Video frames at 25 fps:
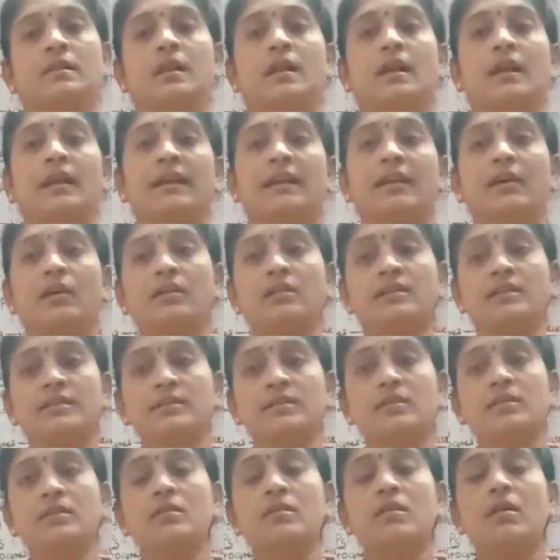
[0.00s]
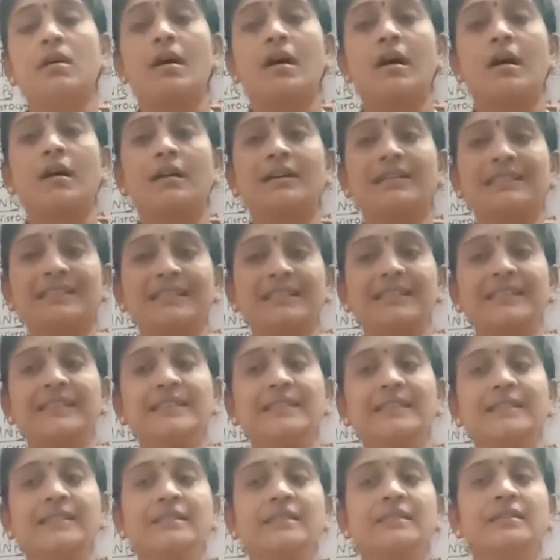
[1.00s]
and also
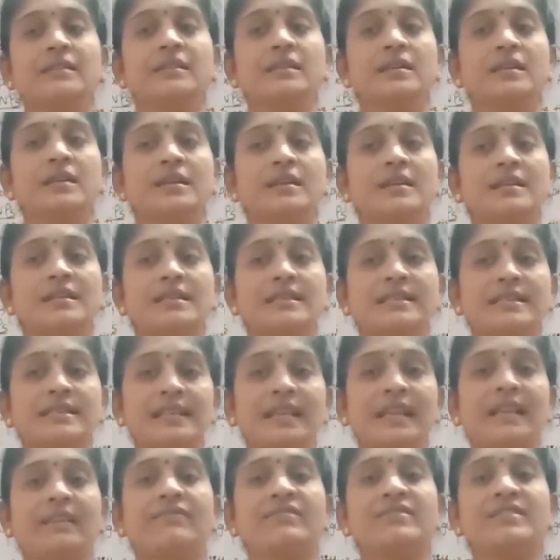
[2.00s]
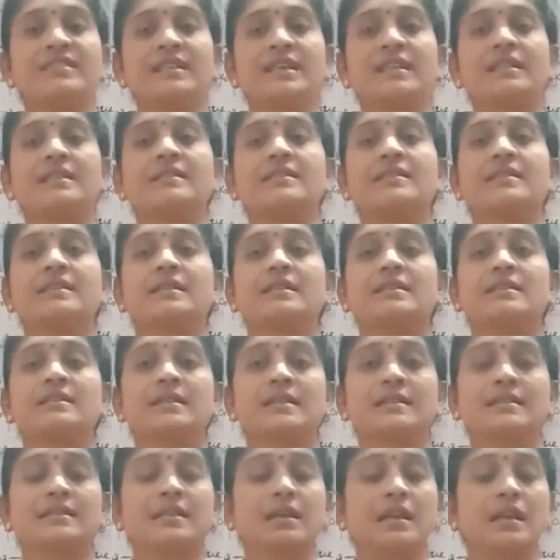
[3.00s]
altered self cells
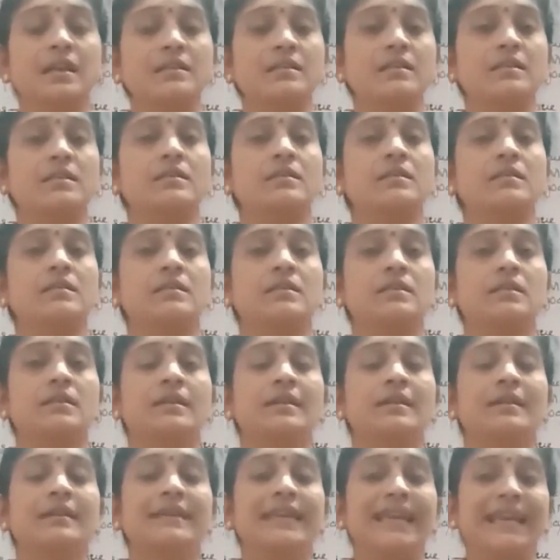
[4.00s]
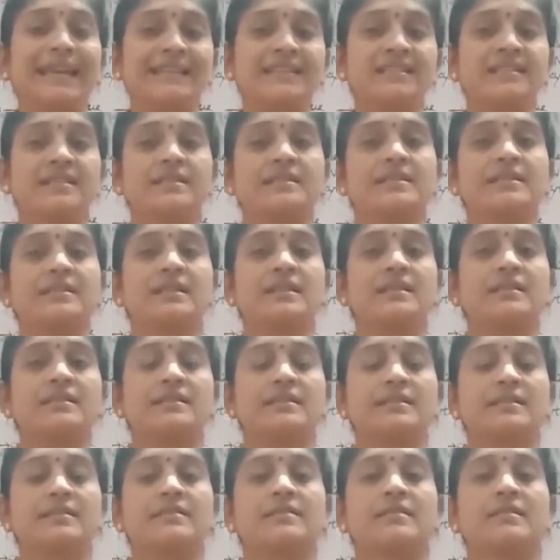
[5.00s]
such as cancer
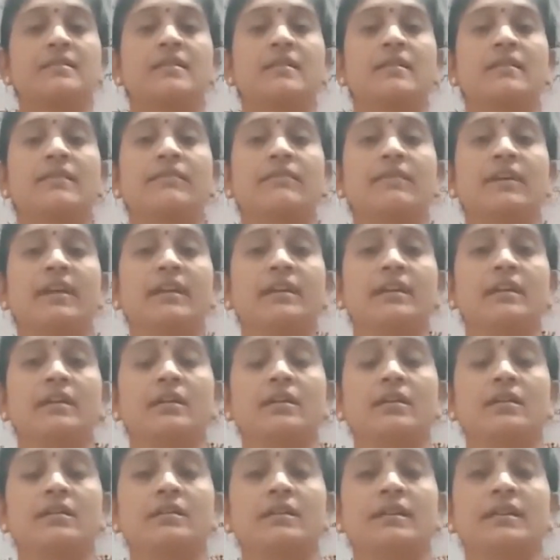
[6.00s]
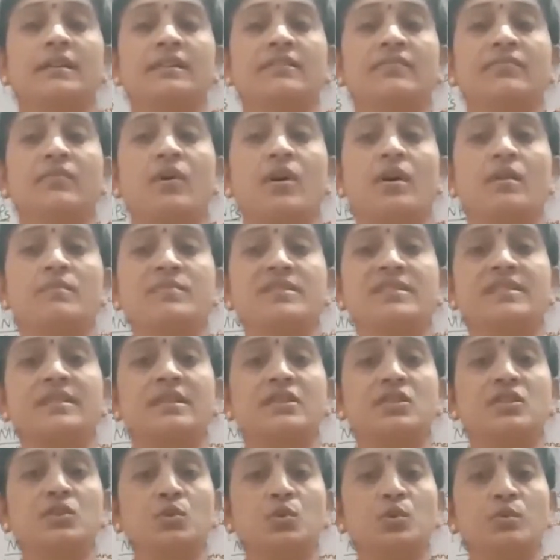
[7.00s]
cells. When it forms
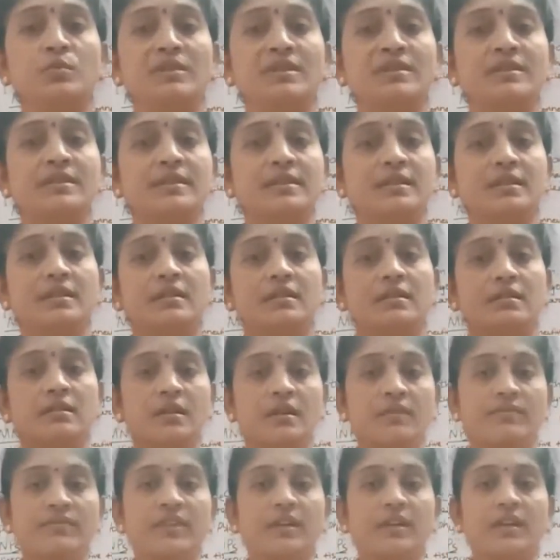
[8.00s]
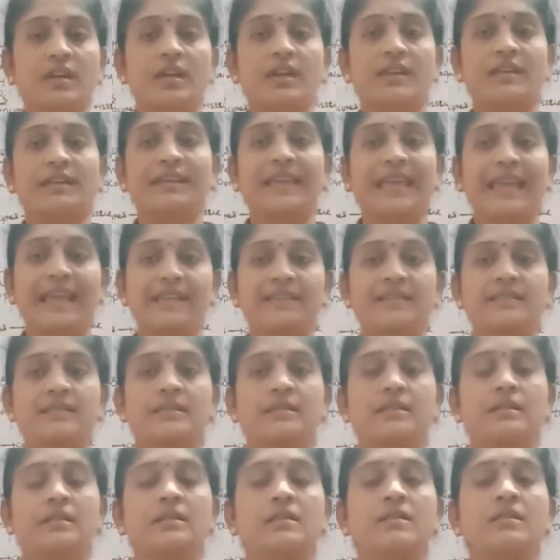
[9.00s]
the tumors of the
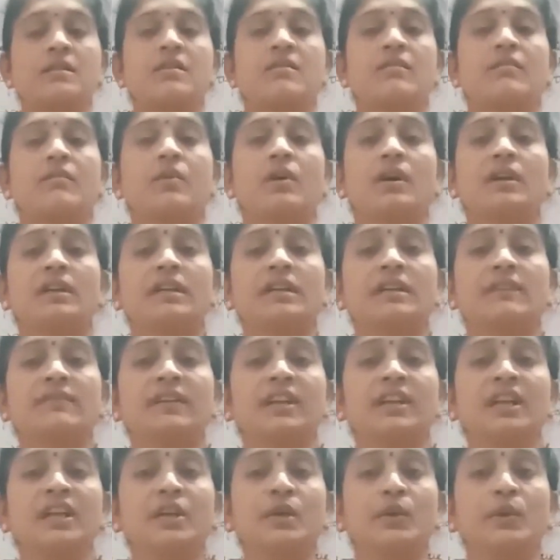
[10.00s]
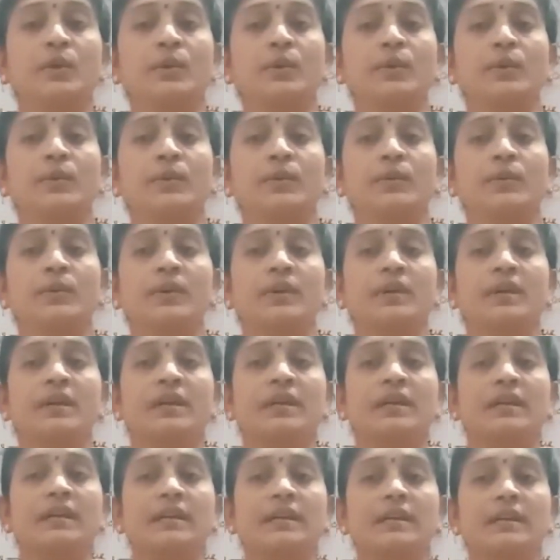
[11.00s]
cancer, what it will do?
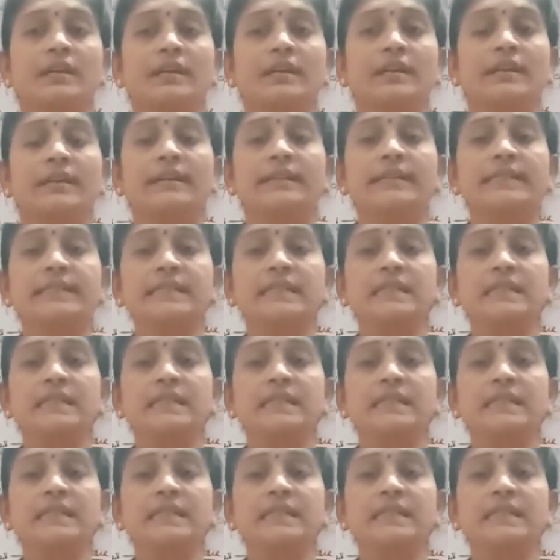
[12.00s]
It